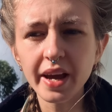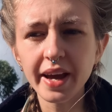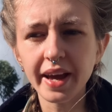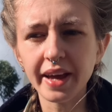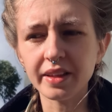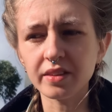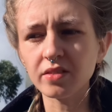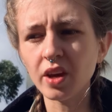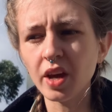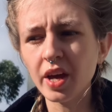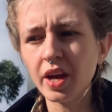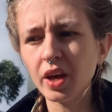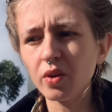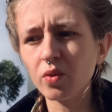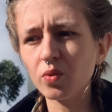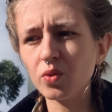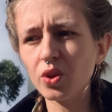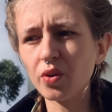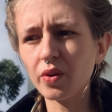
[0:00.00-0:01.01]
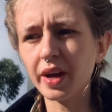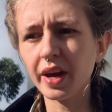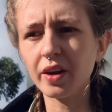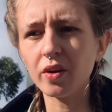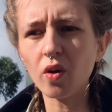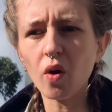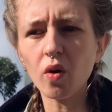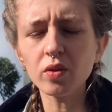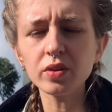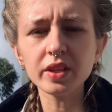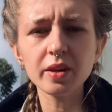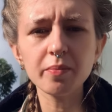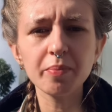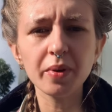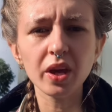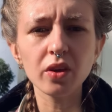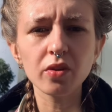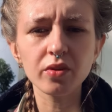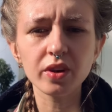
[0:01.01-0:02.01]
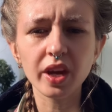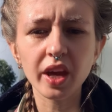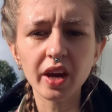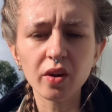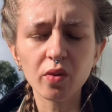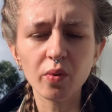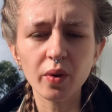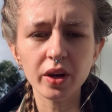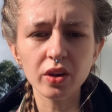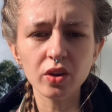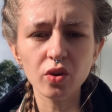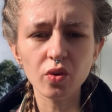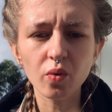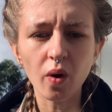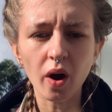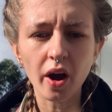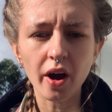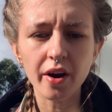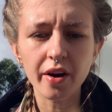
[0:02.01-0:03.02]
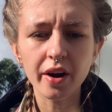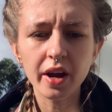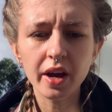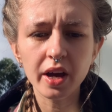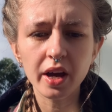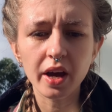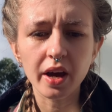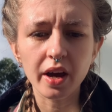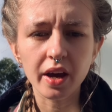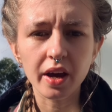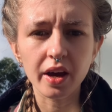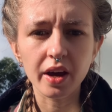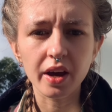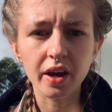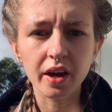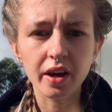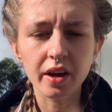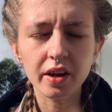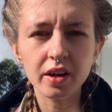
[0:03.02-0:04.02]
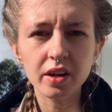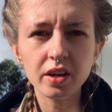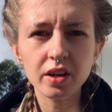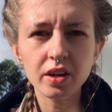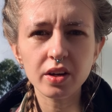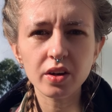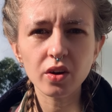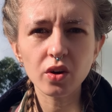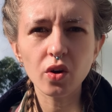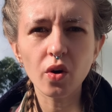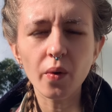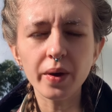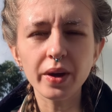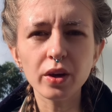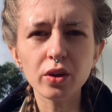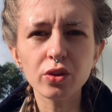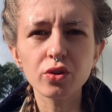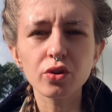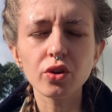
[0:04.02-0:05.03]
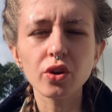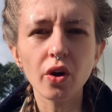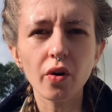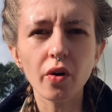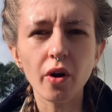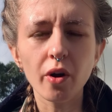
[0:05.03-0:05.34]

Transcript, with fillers: and you can only be unique when you are uh, going through your